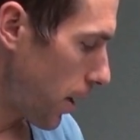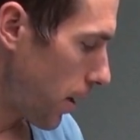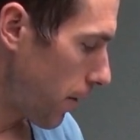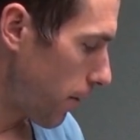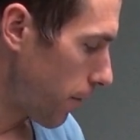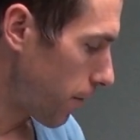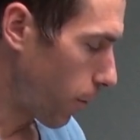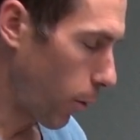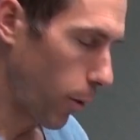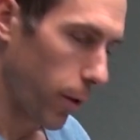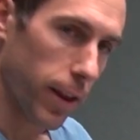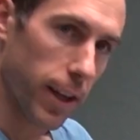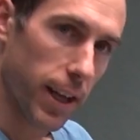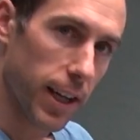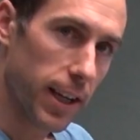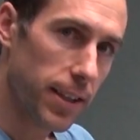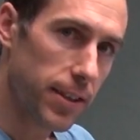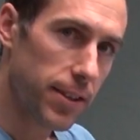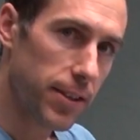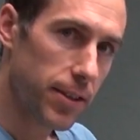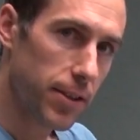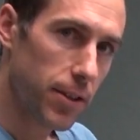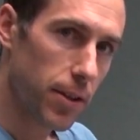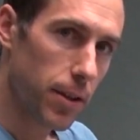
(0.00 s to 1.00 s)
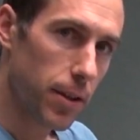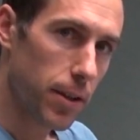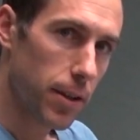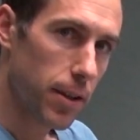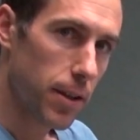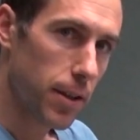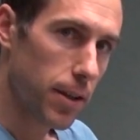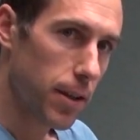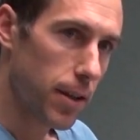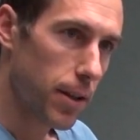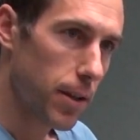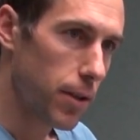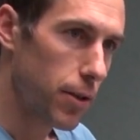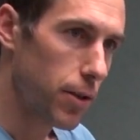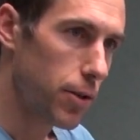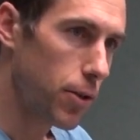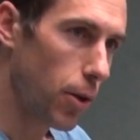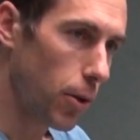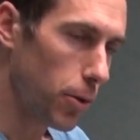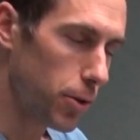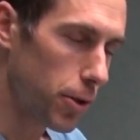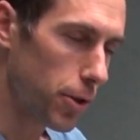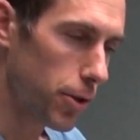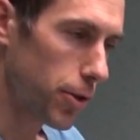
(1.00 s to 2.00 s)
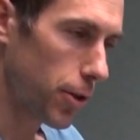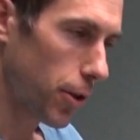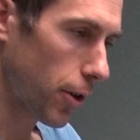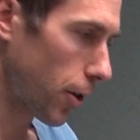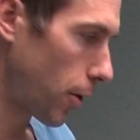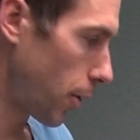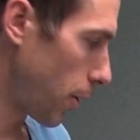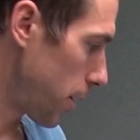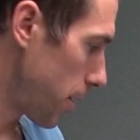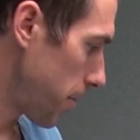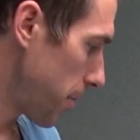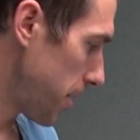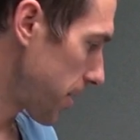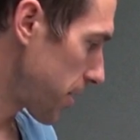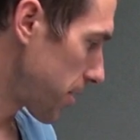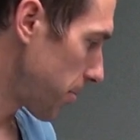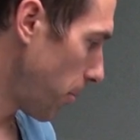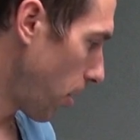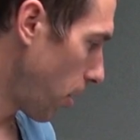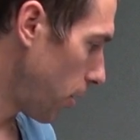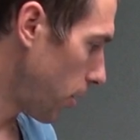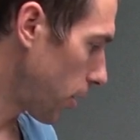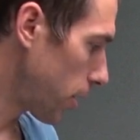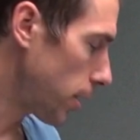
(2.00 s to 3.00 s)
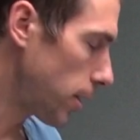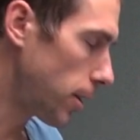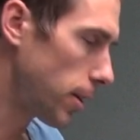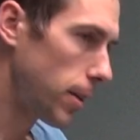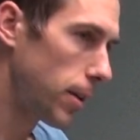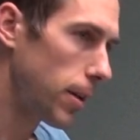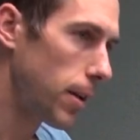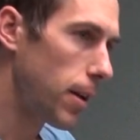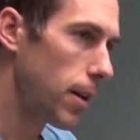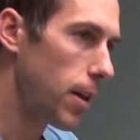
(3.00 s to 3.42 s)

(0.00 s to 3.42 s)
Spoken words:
For this, doses are going to be smaller.